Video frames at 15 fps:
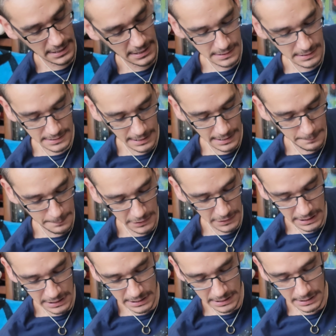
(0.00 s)

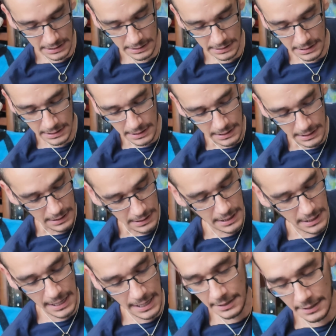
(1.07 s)
assembly
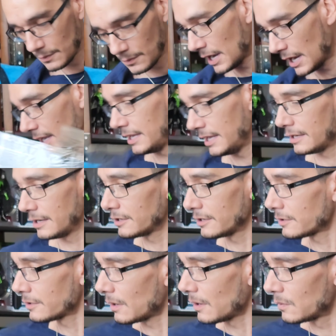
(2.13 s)
guide right
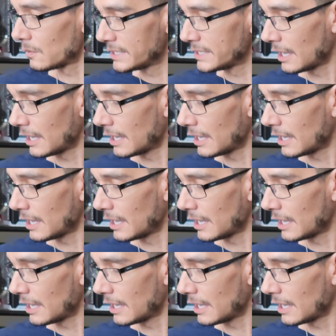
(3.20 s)
here. Always